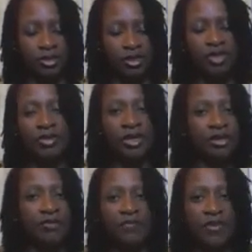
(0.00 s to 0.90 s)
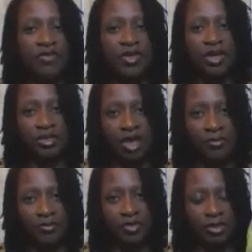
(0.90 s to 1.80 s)
Sorry, third
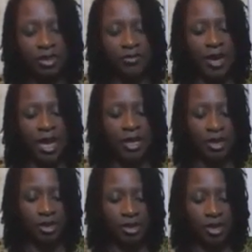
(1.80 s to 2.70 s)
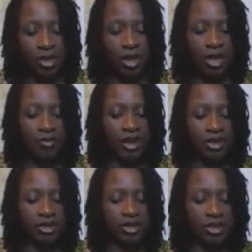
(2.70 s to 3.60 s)
time I'm using the bag.
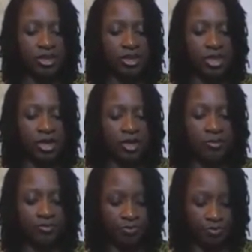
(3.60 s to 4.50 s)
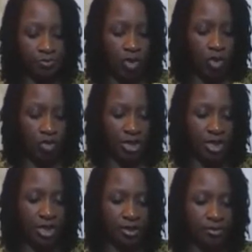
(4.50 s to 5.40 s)
I just pour it
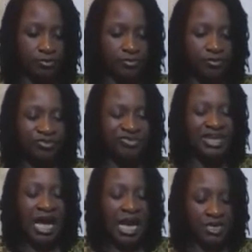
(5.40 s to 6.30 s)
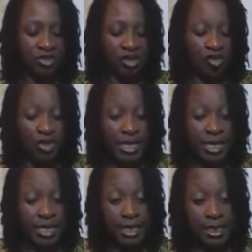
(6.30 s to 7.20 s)
in, and it's
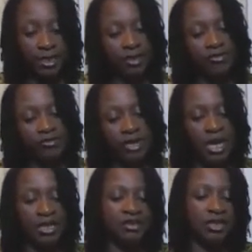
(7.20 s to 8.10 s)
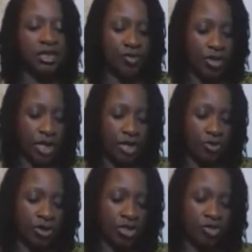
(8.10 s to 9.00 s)
green, nicely
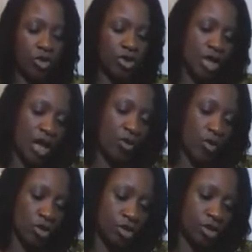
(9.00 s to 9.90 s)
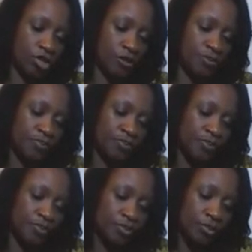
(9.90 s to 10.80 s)
green, which is what I want.
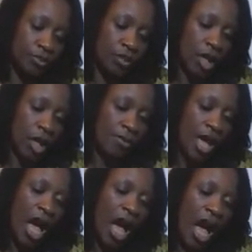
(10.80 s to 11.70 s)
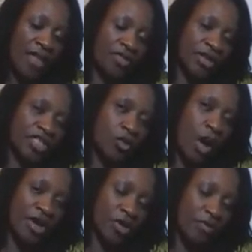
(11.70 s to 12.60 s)
And the reason
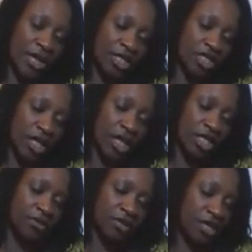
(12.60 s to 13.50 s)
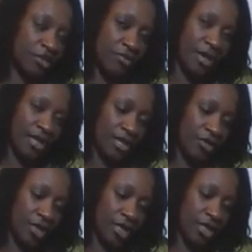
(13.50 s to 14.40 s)
why I don't measure is because I use many
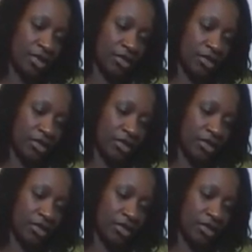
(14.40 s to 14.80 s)
ingredients.